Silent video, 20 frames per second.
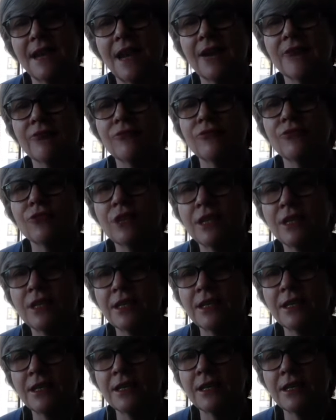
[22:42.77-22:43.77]
I've written
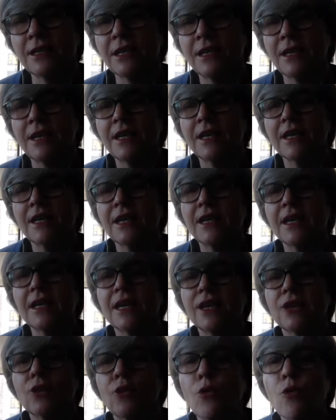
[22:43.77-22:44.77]
it
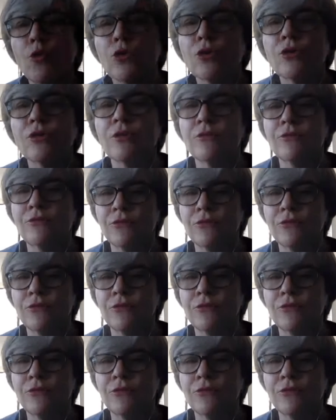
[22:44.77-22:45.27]
in order